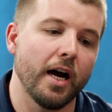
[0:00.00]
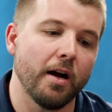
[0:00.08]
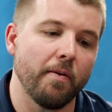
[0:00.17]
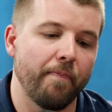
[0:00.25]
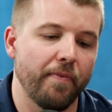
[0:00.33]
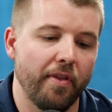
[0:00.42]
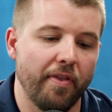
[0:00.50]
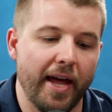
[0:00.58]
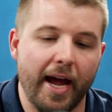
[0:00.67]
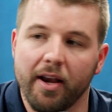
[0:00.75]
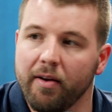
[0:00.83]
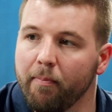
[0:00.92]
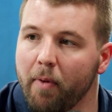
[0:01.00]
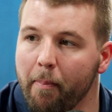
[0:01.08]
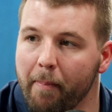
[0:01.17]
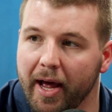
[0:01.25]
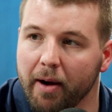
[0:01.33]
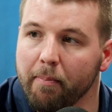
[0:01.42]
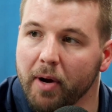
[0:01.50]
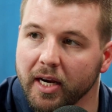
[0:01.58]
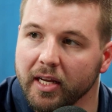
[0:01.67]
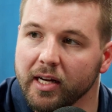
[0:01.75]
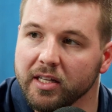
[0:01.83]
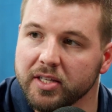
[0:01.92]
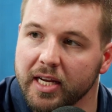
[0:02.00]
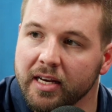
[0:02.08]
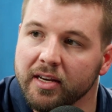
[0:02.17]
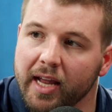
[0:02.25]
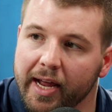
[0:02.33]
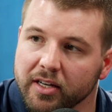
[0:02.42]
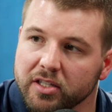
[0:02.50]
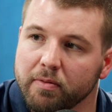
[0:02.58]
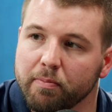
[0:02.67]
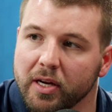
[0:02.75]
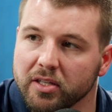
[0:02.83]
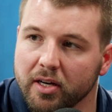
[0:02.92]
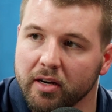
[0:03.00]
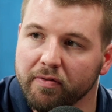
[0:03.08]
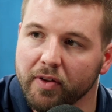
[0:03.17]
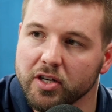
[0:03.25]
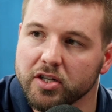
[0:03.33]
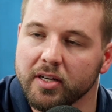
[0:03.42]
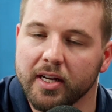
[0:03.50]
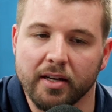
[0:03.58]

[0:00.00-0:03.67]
That amount of money gets indexed based on inflation.